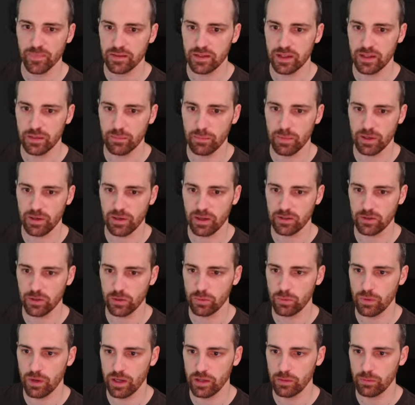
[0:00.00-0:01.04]
Then the Mercator
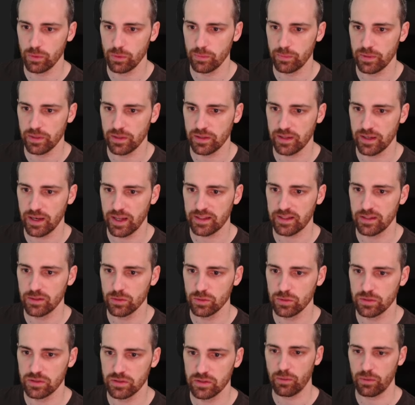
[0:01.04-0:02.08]
y will be the
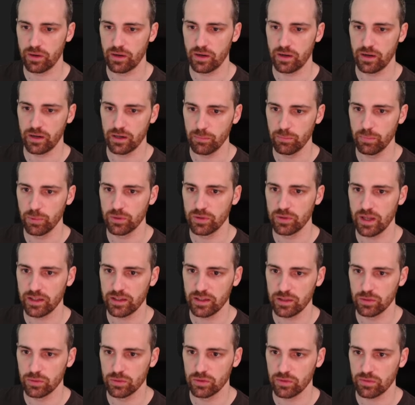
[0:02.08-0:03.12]
latitude, our input
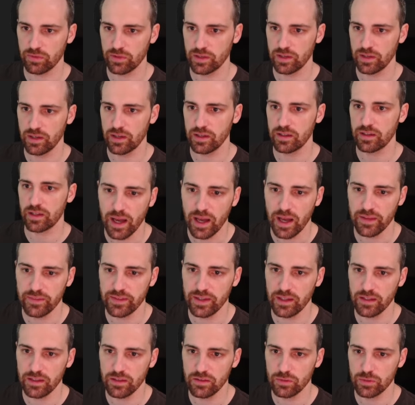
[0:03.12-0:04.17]
latitude of here, and
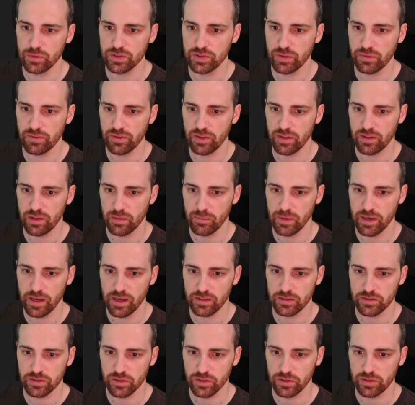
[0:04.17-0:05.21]
then do something
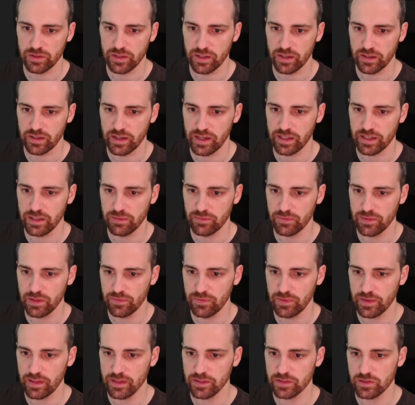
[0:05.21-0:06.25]
similar, so the relative
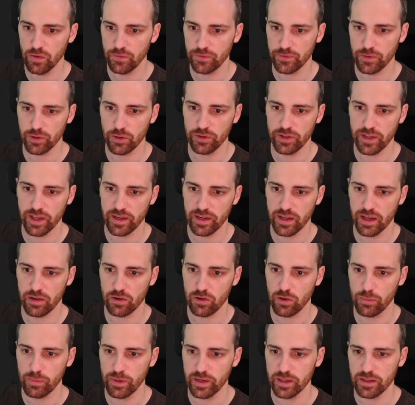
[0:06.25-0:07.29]
difference of Kodiak and
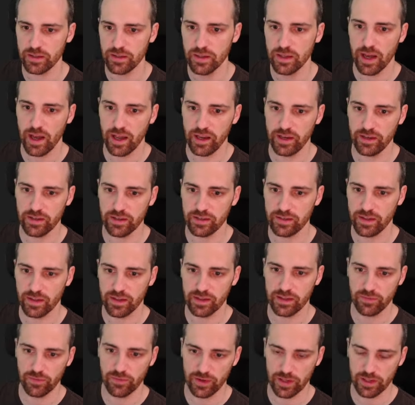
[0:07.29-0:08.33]
Hobart, and the
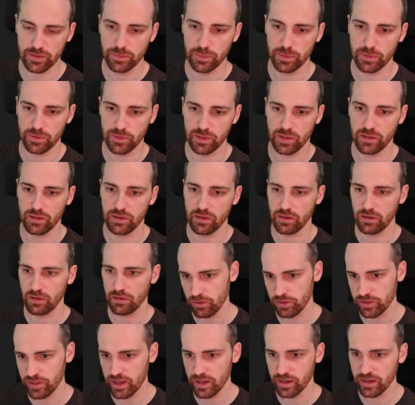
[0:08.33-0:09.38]
difference between
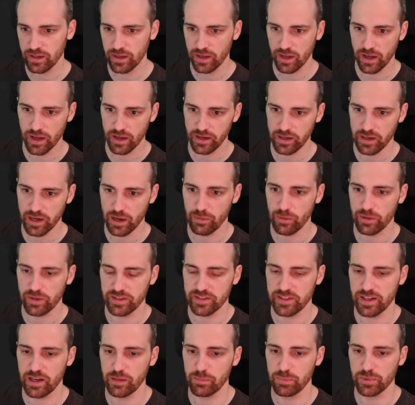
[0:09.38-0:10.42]
Kodiak and our
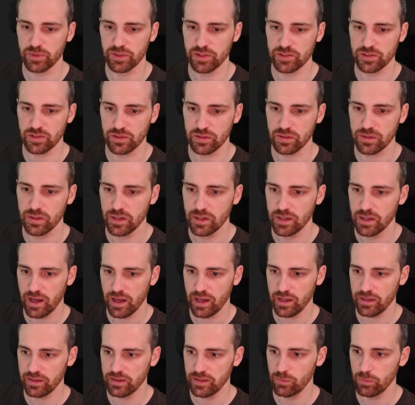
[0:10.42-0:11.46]
desired position.
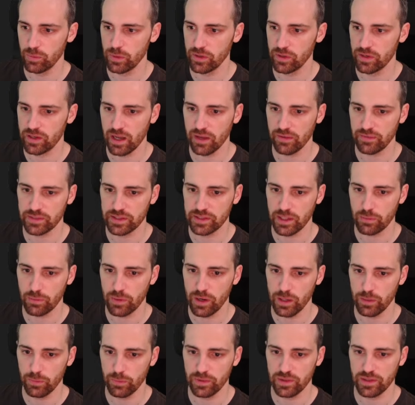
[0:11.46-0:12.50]
And then we'll have the
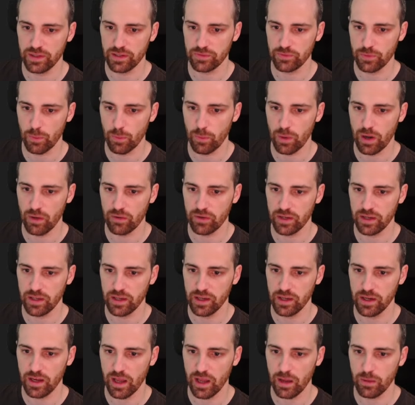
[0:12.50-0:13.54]
y with this formula
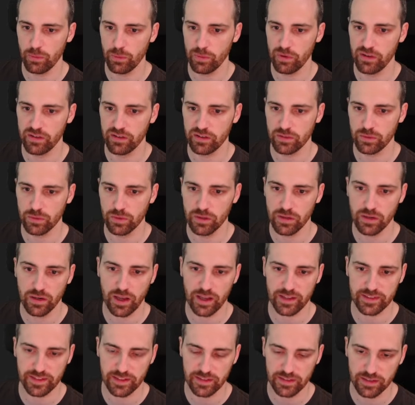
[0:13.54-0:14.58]
here, and we will return
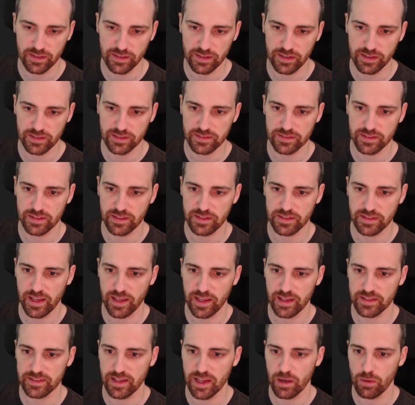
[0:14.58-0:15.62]
as integers this
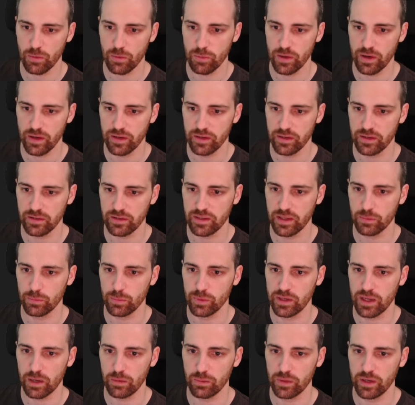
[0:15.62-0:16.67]
x and y that
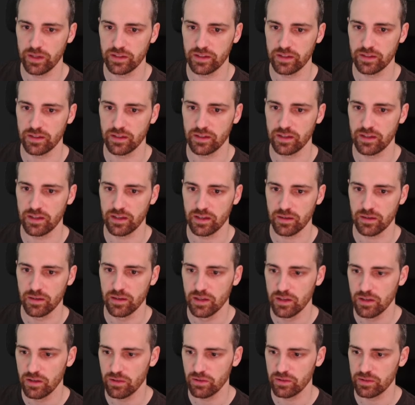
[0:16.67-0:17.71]
we calculated in here.
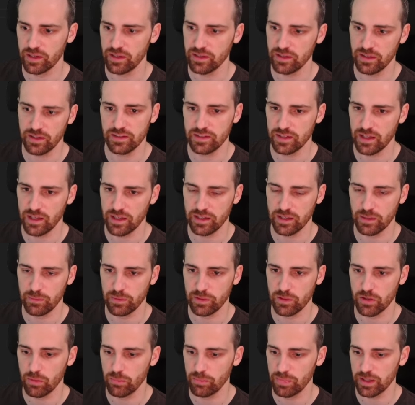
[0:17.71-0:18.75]
Okay, this is a little
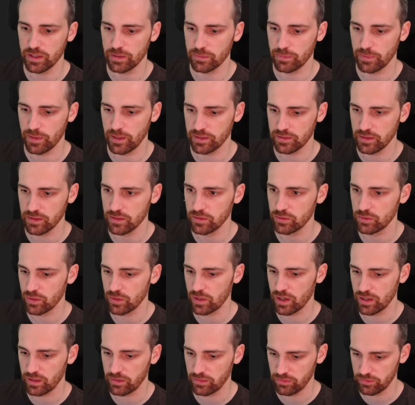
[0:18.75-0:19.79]
bit complex, but you
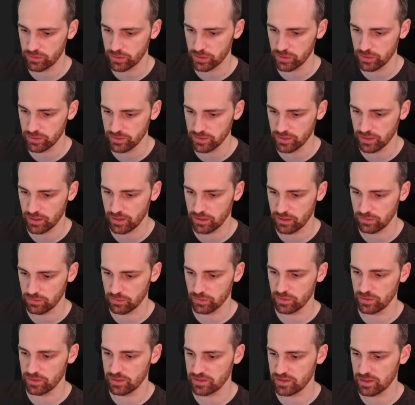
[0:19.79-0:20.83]
can draw it and
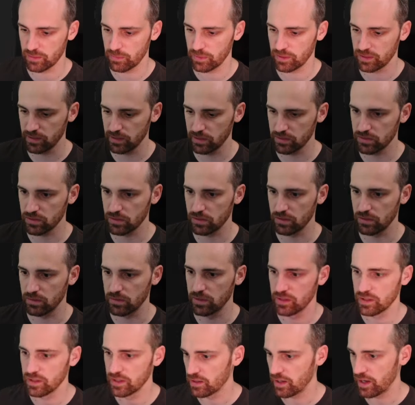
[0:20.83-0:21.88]
you understand better,
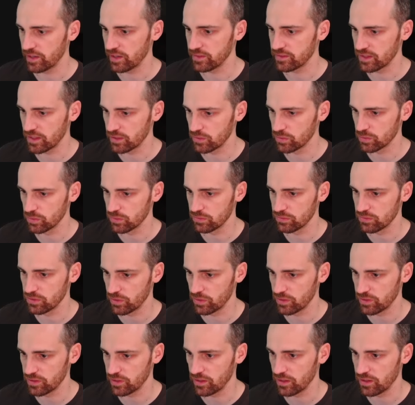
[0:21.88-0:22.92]
so I try to
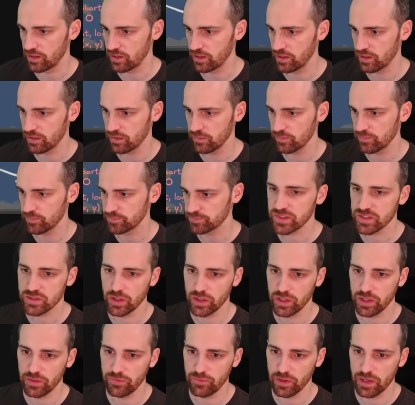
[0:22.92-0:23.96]
draw it in here.
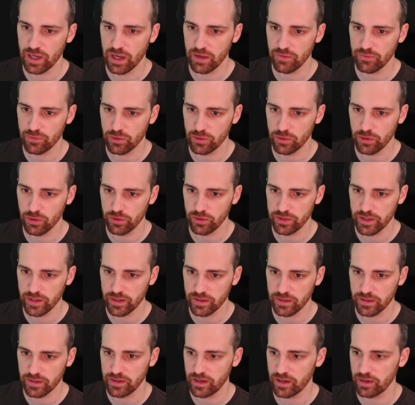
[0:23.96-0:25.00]
So if we have
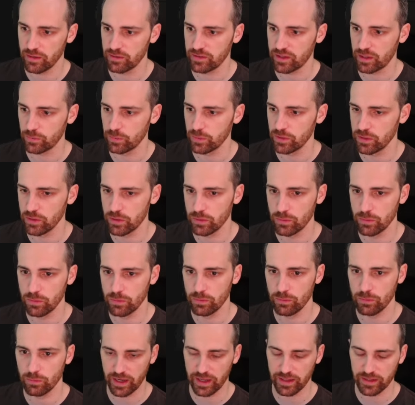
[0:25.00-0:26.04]
Kodiak here that we know
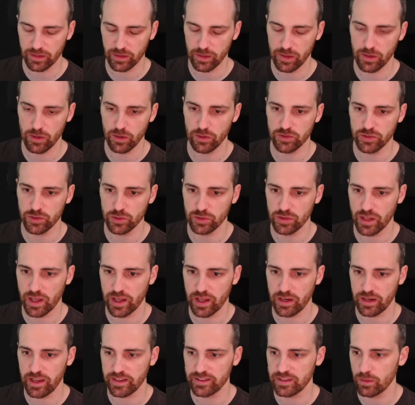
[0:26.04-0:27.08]
the latitude and longitude
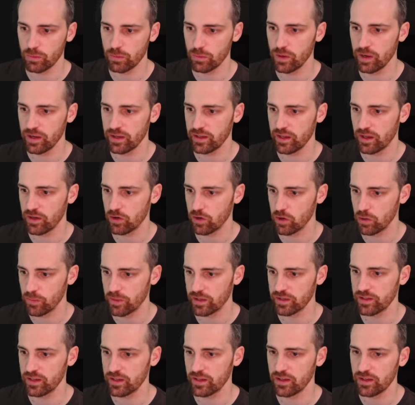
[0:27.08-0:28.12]
and x and y, and
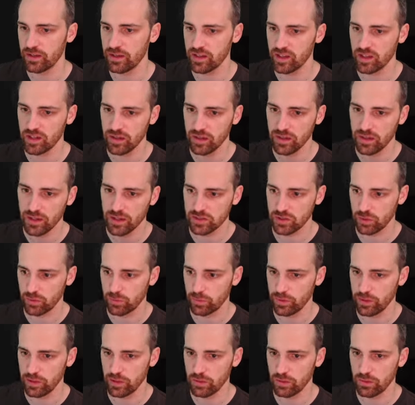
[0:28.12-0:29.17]
Hobart in here, so
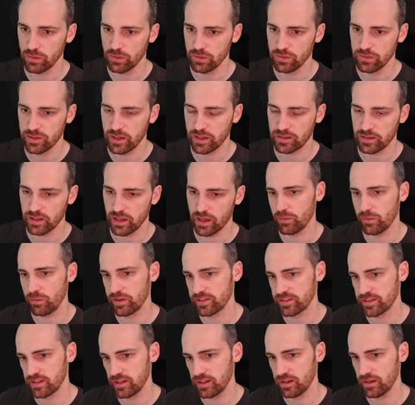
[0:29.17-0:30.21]
we know that in our
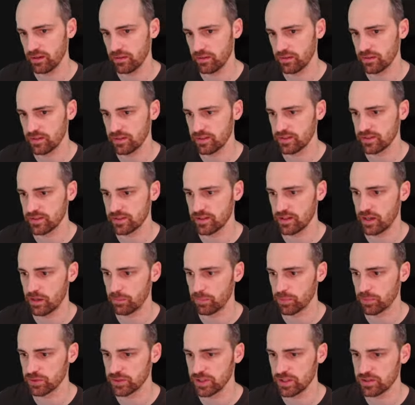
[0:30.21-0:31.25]
screen, this is their
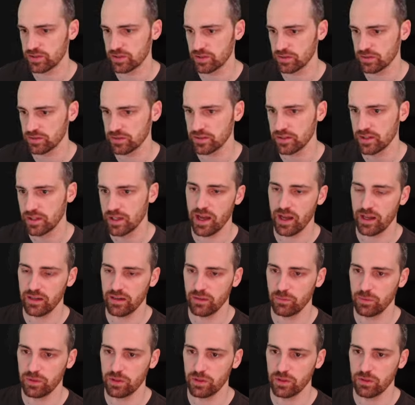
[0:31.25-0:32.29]
positions, and
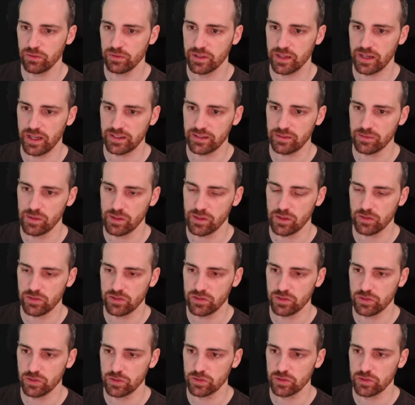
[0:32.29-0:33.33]
we know the latitude and
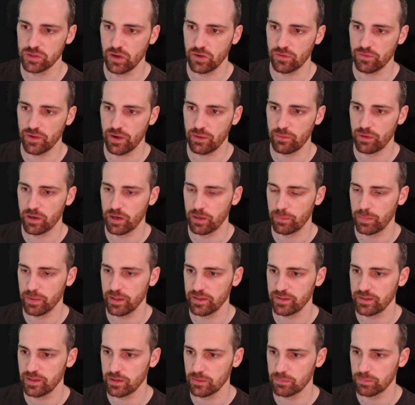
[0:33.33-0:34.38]
longitude of our
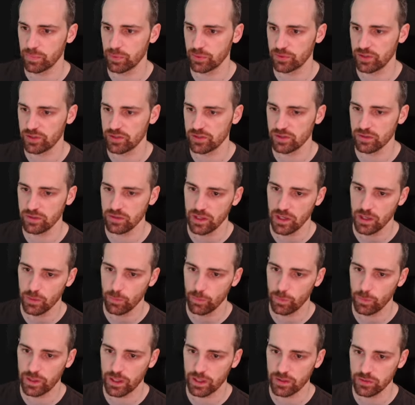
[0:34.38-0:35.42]
predicted position.
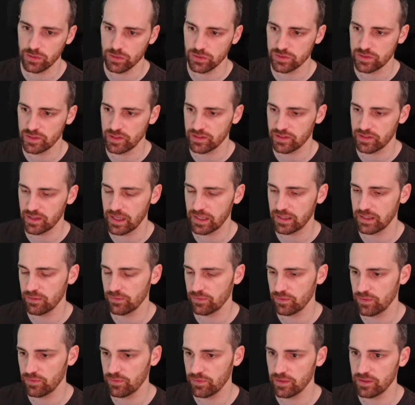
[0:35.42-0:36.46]
We can use this
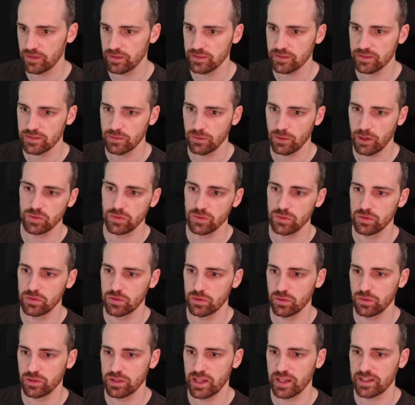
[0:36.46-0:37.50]
relative difference to
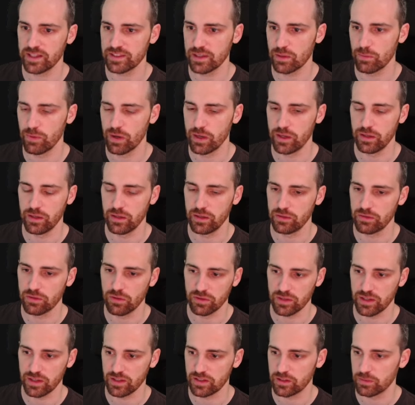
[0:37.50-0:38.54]
know the x and y
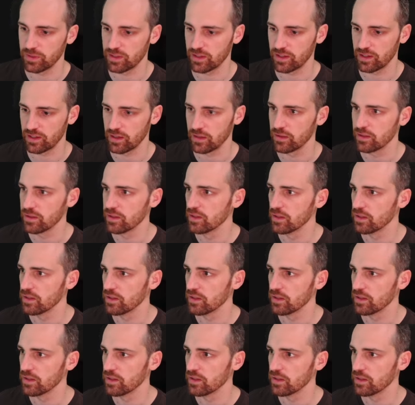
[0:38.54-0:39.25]
coordinates, basically.